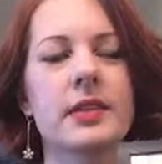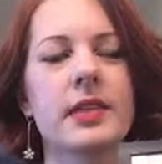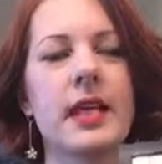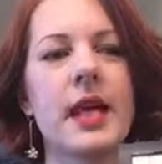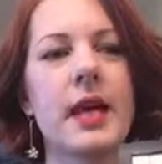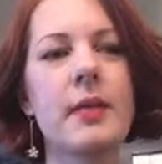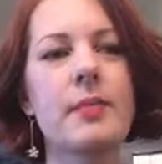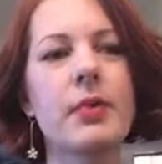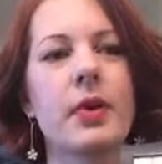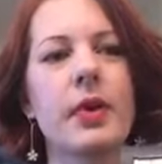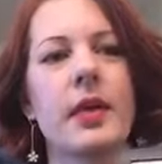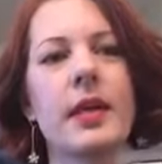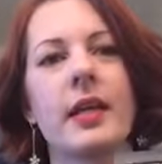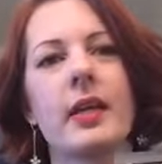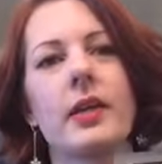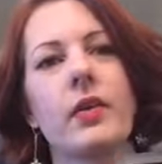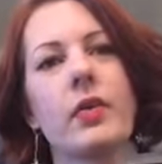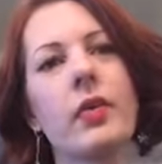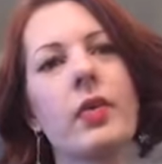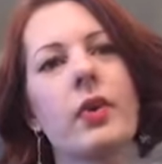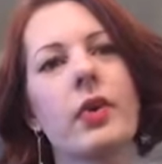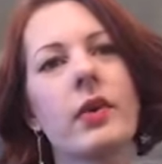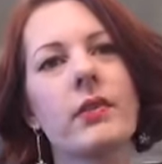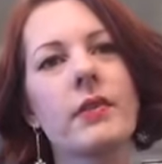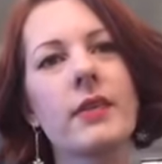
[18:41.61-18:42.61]
And I put it in
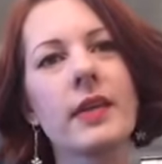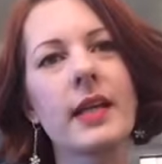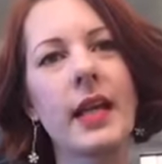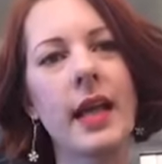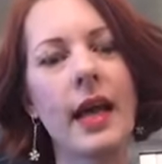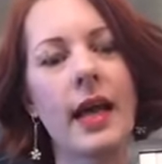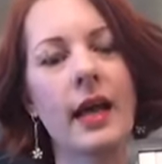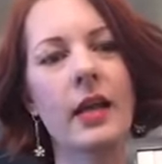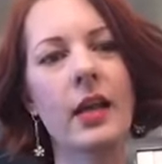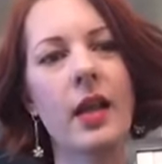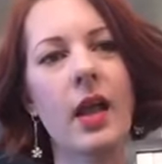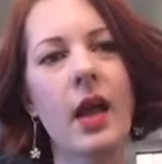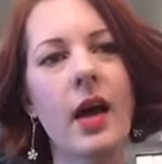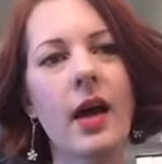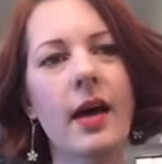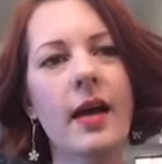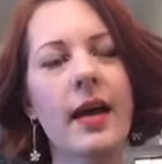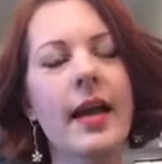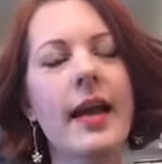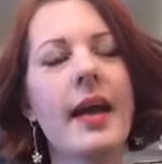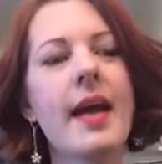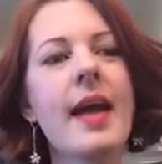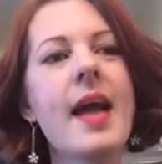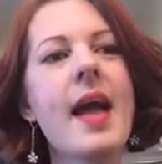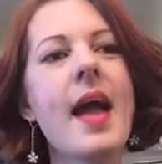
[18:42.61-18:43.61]
order of the catalog,
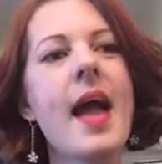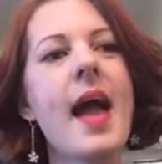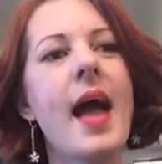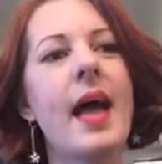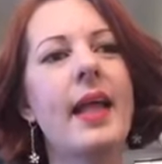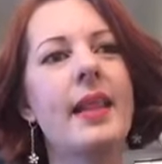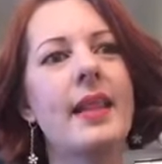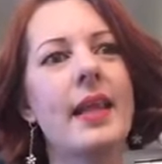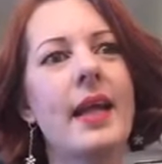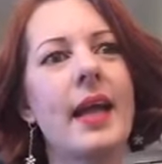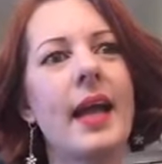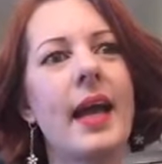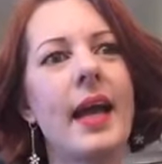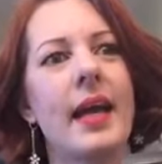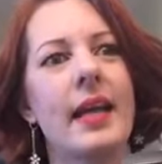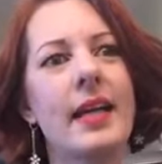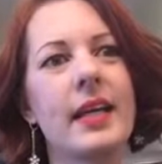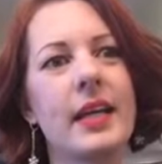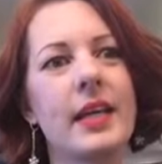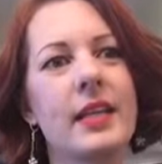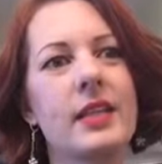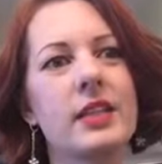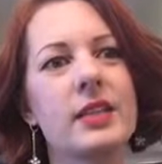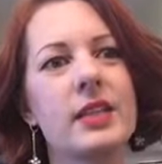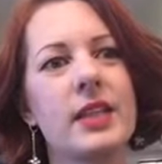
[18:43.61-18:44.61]
and then I
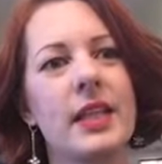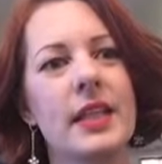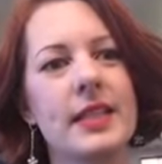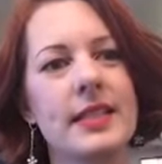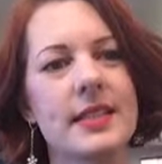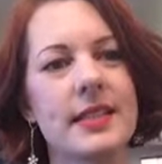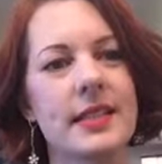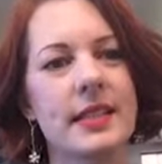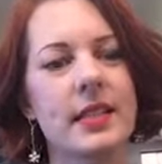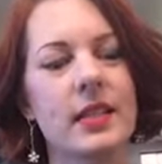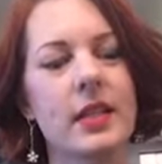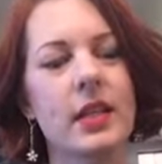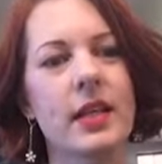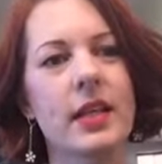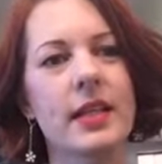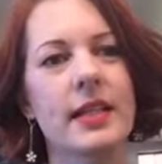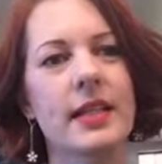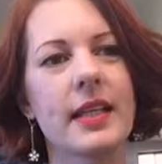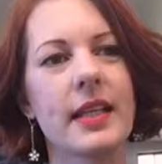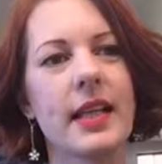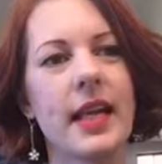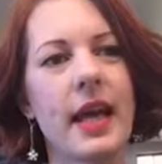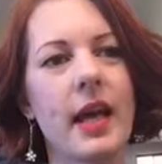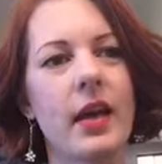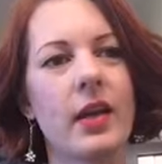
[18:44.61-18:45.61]
can easily look at the
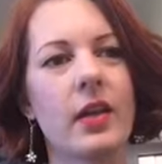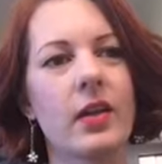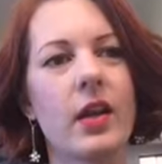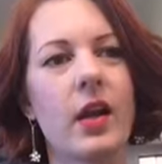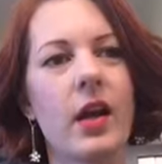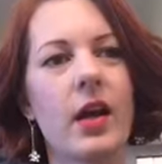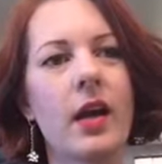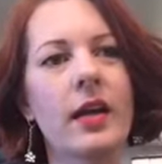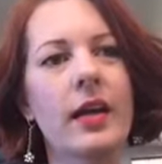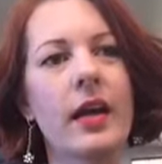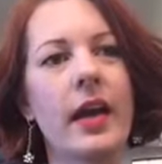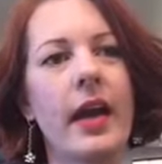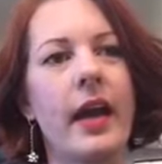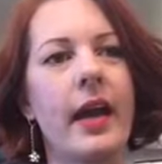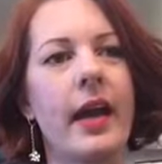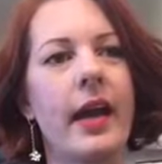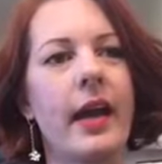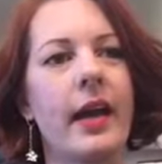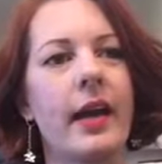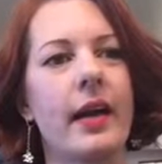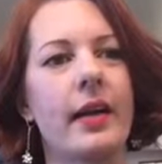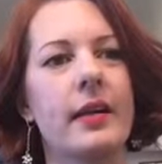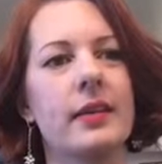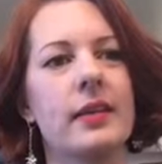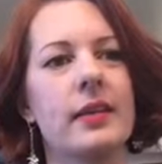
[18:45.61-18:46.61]
catalog
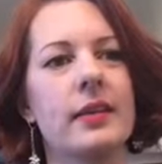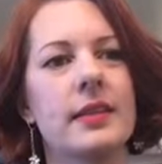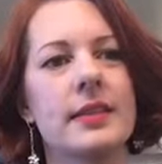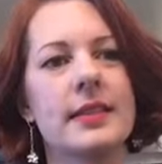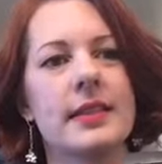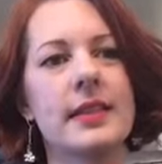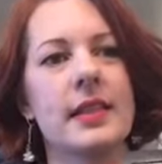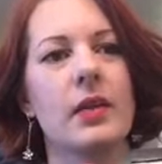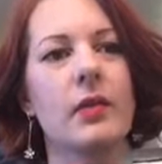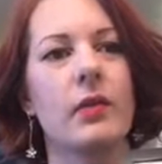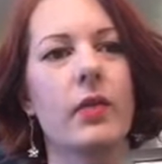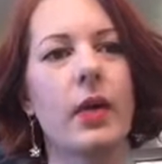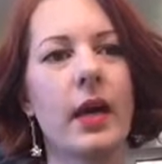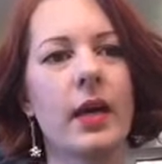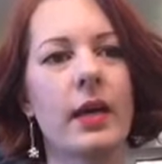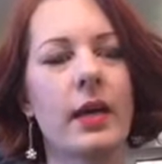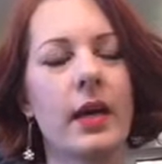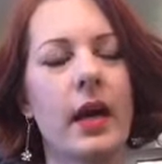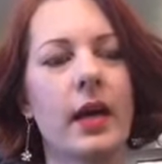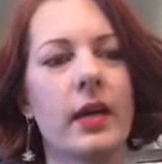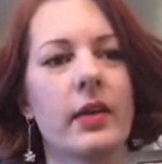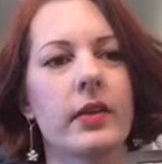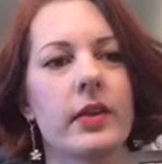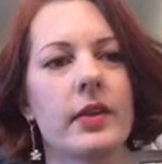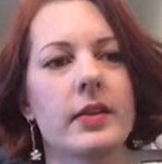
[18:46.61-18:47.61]
and see what
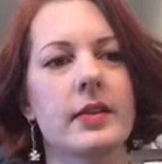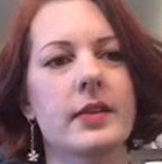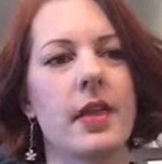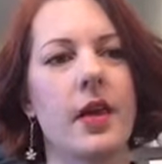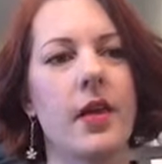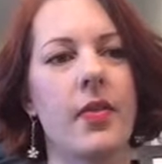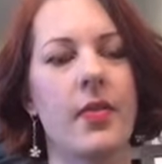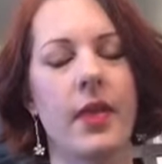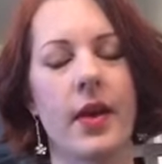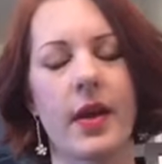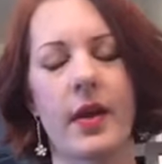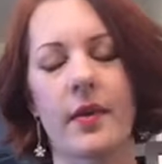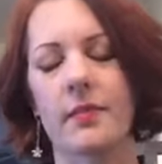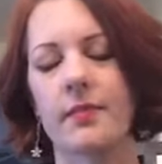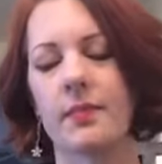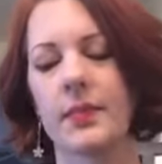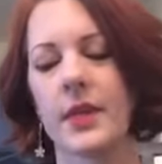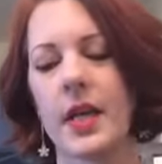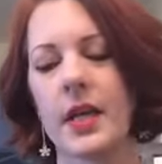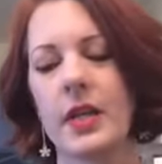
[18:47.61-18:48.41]
color is on them.